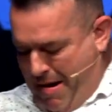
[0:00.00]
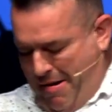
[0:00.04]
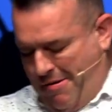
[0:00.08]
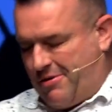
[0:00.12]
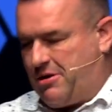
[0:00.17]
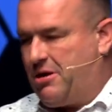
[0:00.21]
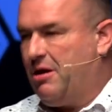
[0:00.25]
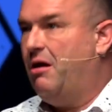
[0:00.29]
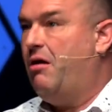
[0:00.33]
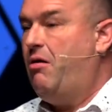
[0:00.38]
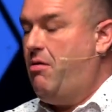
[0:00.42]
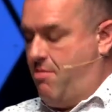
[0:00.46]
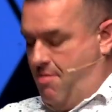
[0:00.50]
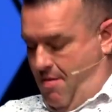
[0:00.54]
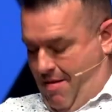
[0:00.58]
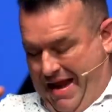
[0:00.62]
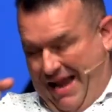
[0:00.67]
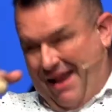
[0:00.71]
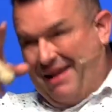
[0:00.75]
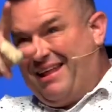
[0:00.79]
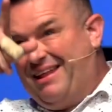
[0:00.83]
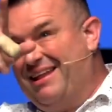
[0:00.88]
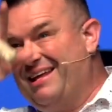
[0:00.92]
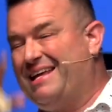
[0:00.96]
Look at
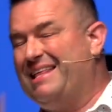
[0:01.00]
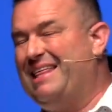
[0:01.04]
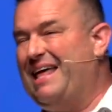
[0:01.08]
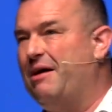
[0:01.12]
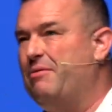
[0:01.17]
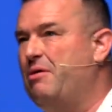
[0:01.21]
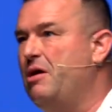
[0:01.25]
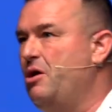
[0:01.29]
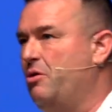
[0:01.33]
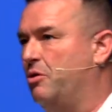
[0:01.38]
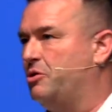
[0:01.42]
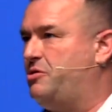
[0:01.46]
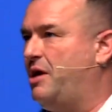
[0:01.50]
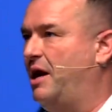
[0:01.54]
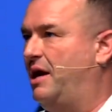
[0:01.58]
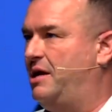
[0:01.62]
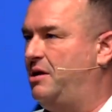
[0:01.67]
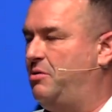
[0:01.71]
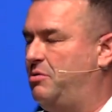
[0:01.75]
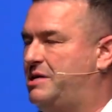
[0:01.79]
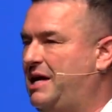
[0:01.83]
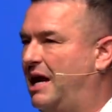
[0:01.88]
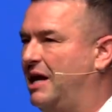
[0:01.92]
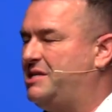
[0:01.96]
that. We're
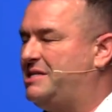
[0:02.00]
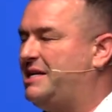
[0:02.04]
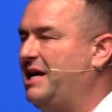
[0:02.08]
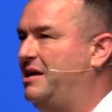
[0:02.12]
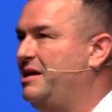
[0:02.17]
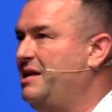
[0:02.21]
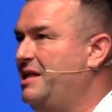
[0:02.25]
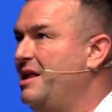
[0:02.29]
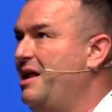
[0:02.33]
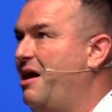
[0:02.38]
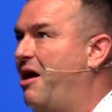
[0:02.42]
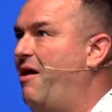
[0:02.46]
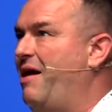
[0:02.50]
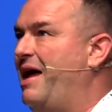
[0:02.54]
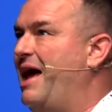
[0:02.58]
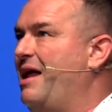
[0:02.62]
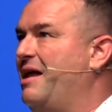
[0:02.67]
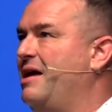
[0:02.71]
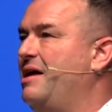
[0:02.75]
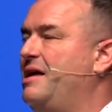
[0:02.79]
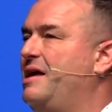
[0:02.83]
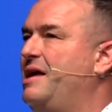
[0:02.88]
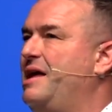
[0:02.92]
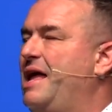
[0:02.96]
trying to say, oh
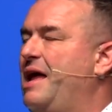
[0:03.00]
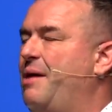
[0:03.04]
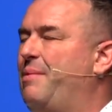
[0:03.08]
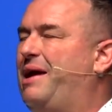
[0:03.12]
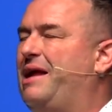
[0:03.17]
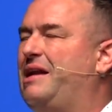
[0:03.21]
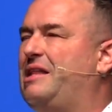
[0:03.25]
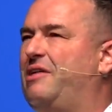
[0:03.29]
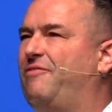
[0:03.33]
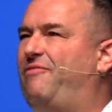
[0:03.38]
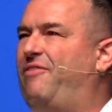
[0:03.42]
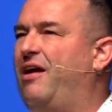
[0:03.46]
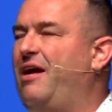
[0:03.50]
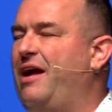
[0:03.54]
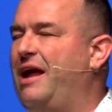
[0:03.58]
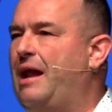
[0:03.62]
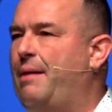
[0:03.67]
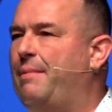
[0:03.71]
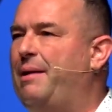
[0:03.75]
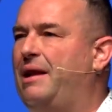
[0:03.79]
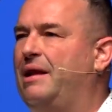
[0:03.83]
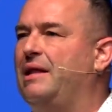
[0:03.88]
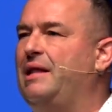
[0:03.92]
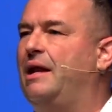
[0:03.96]
yeah. And we get to the very
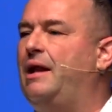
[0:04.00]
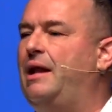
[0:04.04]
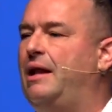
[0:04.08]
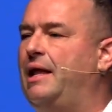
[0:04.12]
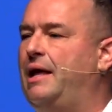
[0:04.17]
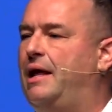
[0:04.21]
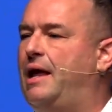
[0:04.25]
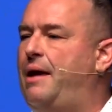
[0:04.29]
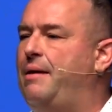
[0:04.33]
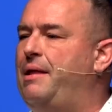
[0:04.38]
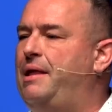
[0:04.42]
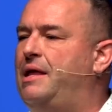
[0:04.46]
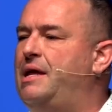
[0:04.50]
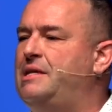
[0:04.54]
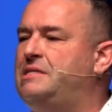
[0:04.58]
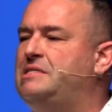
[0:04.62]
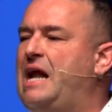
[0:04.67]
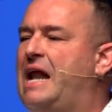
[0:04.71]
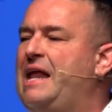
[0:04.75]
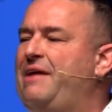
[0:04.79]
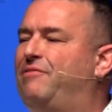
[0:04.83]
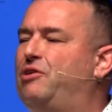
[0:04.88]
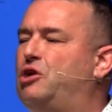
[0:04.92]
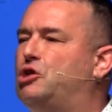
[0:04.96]
end. I mean, it's
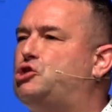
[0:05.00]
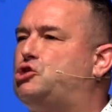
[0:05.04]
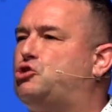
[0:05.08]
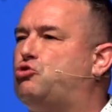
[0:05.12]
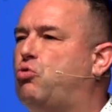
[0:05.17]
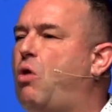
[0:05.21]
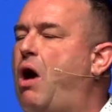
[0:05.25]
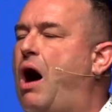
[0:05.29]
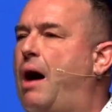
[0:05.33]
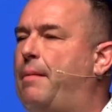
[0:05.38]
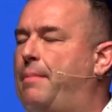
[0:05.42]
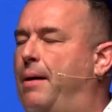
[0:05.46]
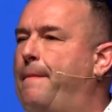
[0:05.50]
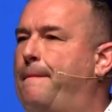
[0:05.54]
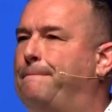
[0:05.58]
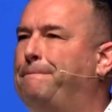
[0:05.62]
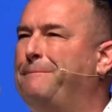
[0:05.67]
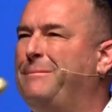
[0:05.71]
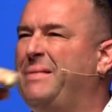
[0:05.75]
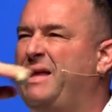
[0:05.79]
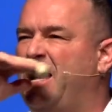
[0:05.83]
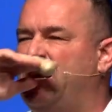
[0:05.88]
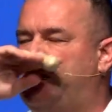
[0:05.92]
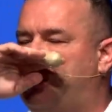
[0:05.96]
not even a drop.
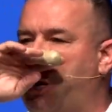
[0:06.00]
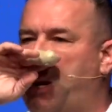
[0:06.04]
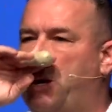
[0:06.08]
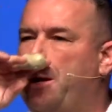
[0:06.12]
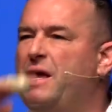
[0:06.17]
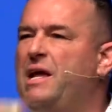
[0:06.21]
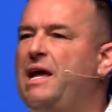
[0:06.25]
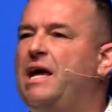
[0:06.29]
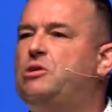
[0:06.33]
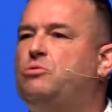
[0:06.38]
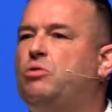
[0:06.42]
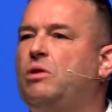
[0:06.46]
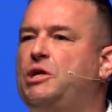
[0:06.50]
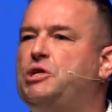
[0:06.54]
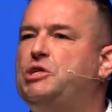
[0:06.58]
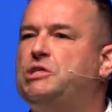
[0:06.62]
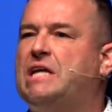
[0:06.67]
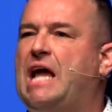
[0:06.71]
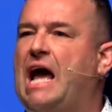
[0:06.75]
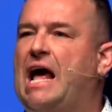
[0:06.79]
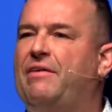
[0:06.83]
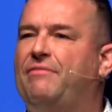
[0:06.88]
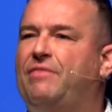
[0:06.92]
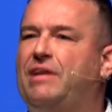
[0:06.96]
It's really
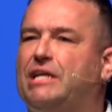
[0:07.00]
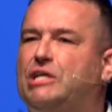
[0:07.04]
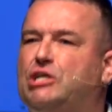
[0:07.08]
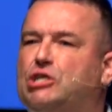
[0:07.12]
just kind of an